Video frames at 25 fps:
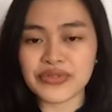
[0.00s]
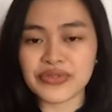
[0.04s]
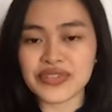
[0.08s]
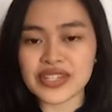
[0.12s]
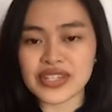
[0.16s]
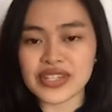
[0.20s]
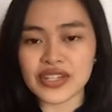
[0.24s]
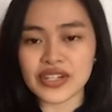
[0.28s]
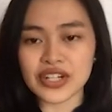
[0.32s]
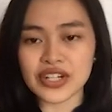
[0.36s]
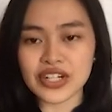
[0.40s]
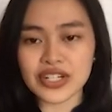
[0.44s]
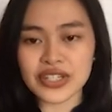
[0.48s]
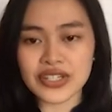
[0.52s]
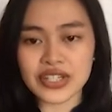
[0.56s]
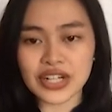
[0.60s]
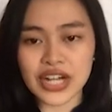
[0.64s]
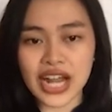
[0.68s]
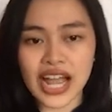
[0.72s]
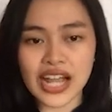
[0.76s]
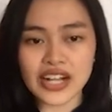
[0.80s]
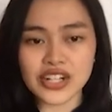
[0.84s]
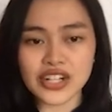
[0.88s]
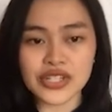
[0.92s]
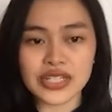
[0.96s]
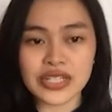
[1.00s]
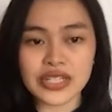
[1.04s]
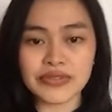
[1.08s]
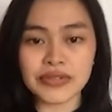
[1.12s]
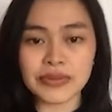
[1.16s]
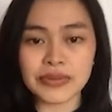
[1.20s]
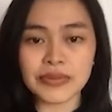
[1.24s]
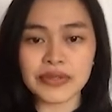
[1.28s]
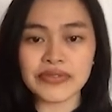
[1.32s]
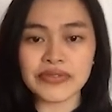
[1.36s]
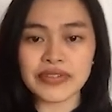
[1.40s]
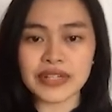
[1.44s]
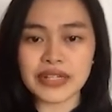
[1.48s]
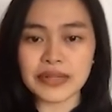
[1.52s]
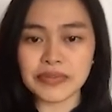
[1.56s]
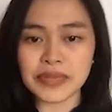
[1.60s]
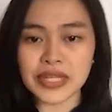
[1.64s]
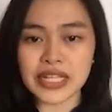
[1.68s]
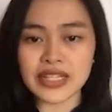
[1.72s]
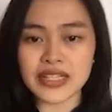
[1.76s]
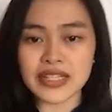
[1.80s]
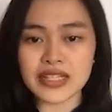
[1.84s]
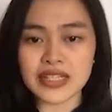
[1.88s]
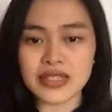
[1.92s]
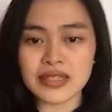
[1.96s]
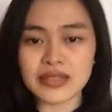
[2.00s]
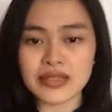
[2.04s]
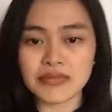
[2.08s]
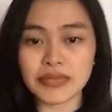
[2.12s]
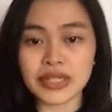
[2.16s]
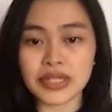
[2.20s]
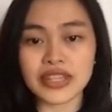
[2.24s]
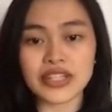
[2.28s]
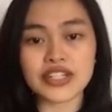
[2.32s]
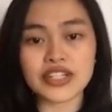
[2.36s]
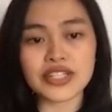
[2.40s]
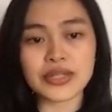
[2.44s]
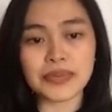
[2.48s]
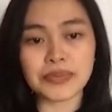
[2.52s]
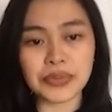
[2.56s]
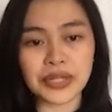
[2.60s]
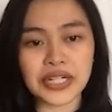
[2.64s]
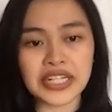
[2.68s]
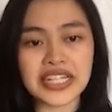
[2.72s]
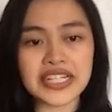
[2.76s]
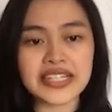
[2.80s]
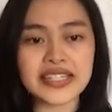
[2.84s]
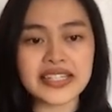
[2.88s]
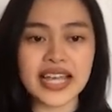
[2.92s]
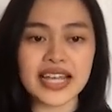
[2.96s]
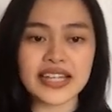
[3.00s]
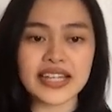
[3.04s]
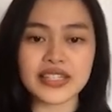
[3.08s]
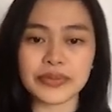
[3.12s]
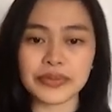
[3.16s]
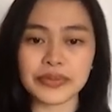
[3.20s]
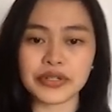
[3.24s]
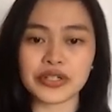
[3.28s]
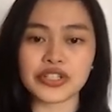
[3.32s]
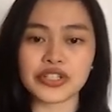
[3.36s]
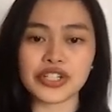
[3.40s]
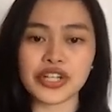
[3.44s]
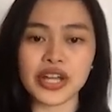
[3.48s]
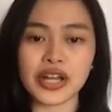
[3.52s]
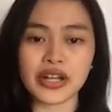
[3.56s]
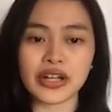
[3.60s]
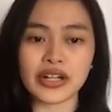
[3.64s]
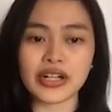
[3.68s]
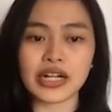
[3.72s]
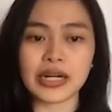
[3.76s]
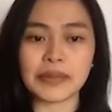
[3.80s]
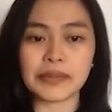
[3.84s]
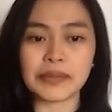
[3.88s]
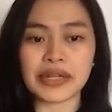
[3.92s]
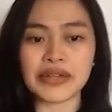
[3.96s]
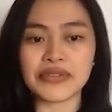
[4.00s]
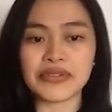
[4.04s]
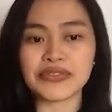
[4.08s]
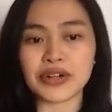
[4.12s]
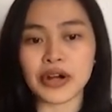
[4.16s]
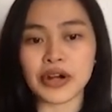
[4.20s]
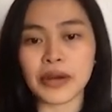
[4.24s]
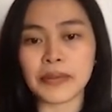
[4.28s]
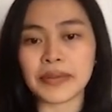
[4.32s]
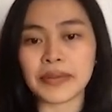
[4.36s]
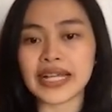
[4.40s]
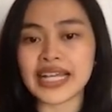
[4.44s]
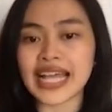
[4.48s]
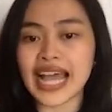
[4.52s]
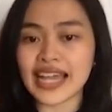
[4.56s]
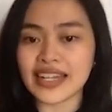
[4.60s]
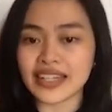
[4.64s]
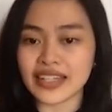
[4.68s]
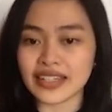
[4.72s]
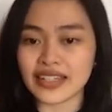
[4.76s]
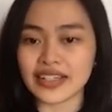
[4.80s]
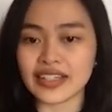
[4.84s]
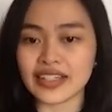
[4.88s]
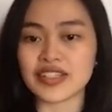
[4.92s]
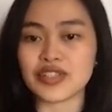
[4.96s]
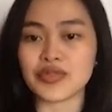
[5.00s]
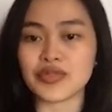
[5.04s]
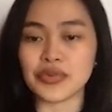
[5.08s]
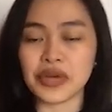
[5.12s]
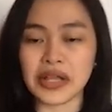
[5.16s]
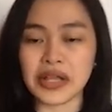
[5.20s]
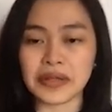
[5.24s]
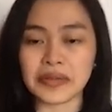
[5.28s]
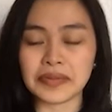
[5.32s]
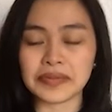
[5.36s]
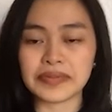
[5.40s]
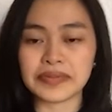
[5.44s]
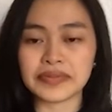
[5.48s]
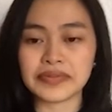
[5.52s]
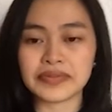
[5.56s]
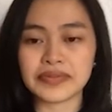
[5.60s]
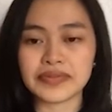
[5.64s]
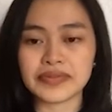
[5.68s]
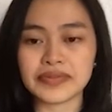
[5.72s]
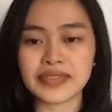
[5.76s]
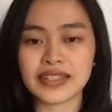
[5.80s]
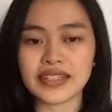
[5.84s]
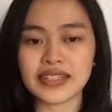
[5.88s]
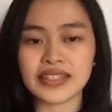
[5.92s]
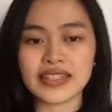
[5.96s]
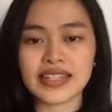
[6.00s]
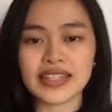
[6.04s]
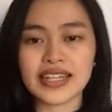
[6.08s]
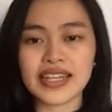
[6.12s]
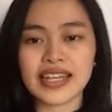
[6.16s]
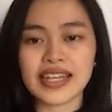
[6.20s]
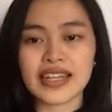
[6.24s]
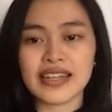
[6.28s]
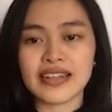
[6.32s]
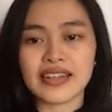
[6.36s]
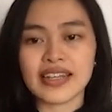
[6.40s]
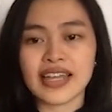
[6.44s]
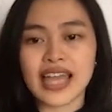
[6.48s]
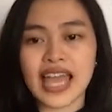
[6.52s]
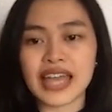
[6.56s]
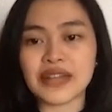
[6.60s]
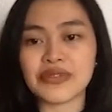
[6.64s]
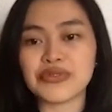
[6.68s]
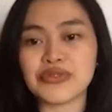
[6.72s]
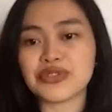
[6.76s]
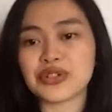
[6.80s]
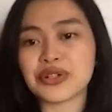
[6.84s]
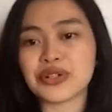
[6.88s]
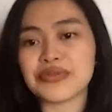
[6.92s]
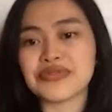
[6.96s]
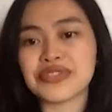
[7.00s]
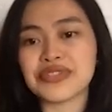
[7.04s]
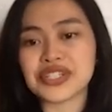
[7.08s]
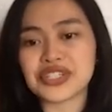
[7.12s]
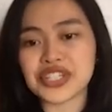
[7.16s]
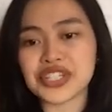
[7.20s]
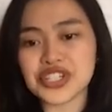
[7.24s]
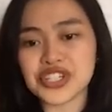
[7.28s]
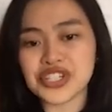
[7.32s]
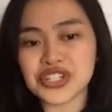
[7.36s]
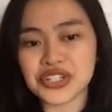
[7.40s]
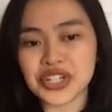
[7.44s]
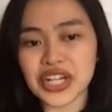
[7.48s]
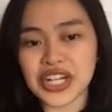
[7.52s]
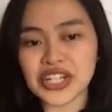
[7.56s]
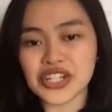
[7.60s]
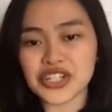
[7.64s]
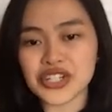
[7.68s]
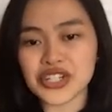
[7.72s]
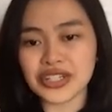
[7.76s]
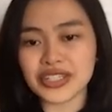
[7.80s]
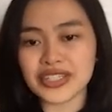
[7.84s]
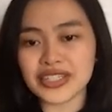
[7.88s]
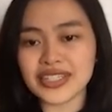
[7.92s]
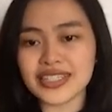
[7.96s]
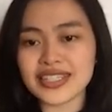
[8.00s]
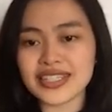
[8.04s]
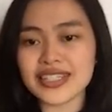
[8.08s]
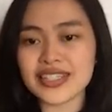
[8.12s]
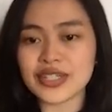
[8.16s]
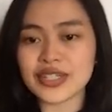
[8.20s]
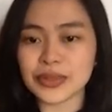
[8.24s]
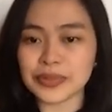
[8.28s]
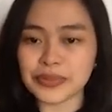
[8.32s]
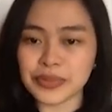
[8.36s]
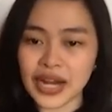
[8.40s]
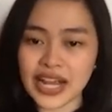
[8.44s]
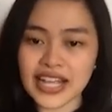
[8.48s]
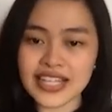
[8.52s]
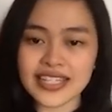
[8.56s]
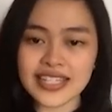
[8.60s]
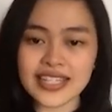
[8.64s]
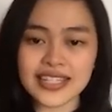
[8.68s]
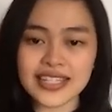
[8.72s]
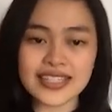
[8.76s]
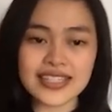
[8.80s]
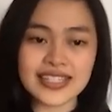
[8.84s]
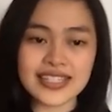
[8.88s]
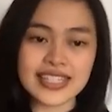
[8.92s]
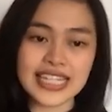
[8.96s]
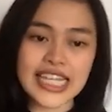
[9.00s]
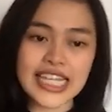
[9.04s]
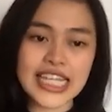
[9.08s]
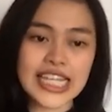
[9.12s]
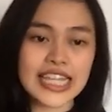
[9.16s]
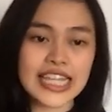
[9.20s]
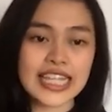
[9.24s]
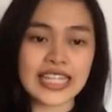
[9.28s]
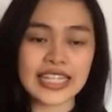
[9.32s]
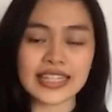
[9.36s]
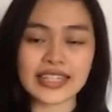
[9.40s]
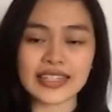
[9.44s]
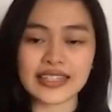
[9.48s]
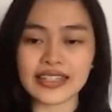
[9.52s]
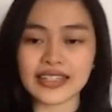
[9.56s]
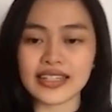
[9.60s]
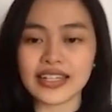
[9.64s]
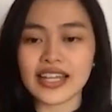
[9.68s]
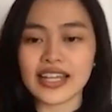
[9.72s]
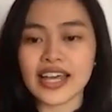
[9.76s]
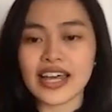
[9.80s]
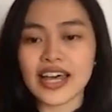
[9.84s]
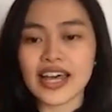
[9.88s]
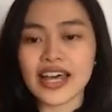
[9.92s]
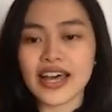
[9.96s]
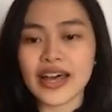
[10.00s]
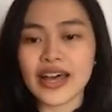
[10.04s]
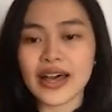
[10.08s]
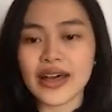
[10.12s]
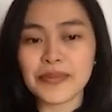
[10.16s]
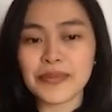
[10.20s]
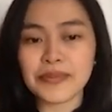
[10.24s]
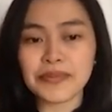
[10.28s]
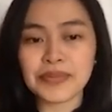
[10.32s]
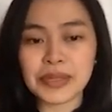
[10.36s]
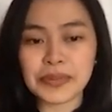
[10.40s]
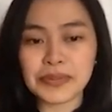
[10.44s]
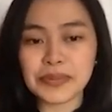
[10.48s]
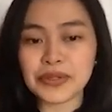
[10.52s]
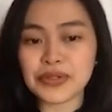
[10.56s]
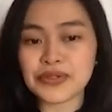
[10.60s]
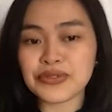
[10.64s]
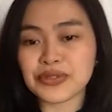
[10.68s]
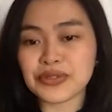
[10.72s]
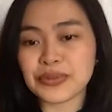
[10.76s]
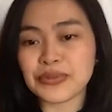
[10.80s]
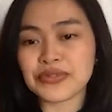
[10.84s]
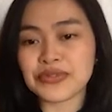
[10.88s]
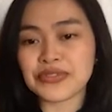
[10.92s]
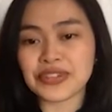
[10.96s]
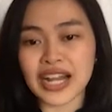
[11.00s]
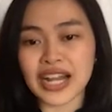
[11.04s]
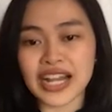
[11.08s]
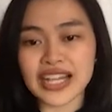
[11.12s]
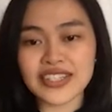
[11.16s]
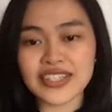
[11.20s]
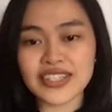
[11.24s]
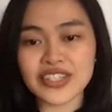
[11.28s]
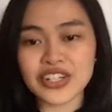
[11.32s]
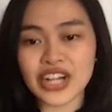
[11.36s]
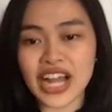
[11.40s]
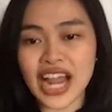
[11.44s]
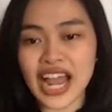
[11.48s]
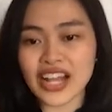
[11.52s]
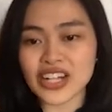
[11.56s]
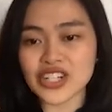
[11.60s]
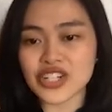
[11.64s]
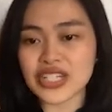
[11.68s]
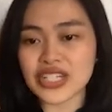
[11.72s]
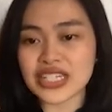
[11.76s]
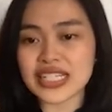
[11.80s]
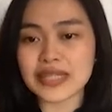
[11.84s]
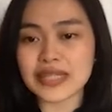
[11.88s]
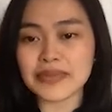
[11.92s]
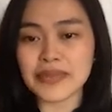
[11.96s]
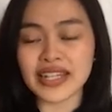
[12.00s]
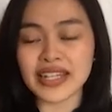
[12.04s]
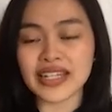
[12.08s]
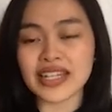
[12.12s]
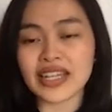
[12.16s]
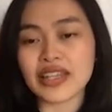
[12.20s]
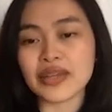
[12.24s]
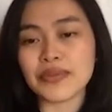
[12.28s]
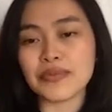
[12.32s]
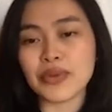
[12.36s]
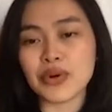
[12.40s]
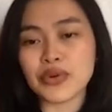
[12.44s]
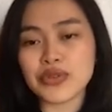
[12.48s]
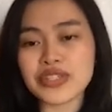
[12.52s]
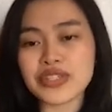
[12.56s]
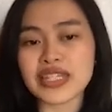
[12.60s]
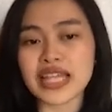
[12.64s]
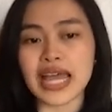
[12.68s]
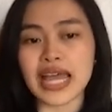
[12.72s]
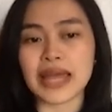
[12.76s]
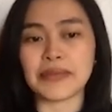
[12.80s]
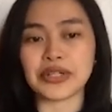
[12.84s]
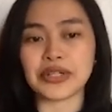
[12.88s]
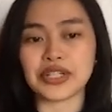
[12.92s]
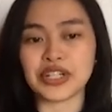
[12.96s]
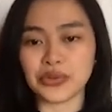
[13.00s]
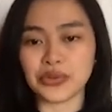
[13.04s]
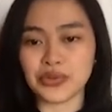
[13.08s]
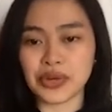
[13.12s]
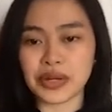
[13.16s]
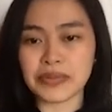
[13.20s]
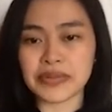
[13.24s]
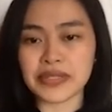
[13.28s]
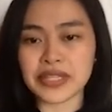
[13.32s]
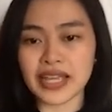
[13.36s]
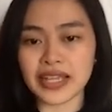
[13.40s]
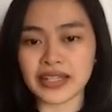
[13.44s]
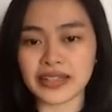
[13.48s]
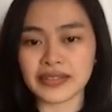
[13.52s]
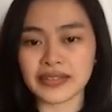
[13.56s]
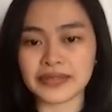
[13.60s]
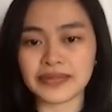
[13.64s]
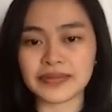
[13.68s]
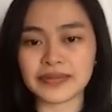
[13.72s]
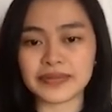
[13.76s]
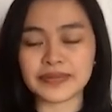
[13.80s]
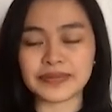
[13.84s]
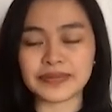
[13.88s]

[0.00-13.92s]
the visitors are actually from the Philippines, but there's a pretty sizable chunk coming from Canada as well. And for visit duration, surprising to see that the people from France are actually spending the most time on your website.